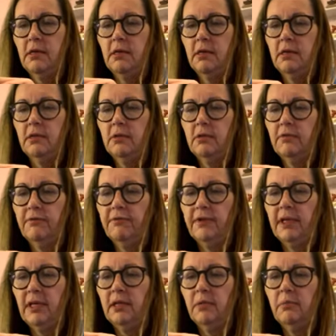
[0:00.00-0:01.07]
Don't know if
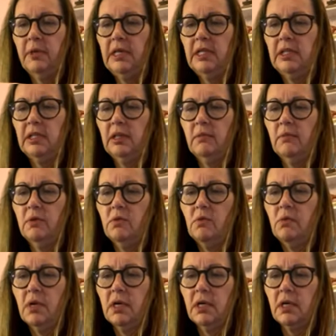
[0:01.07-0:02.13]
finger pressing will
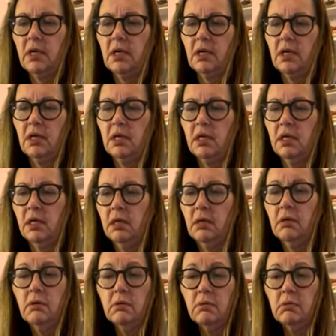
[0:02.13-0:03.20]
work.
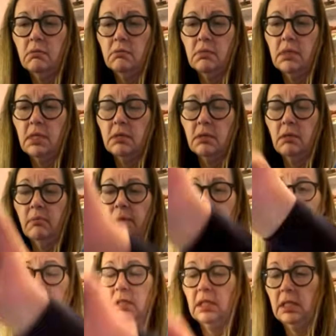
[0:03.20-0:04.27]
Oh, yeah, not
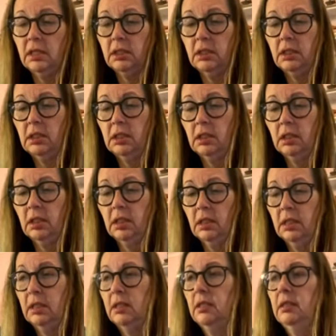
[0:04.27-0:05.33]
bad actually.
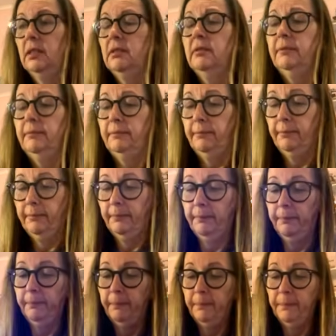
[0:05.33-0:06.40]
I'll
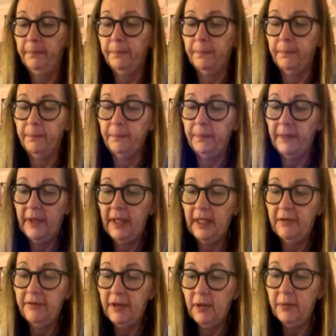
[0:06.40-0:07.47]

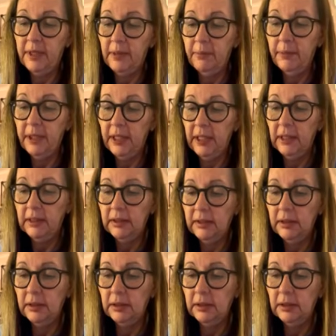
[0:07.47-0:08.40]
give it a wee press.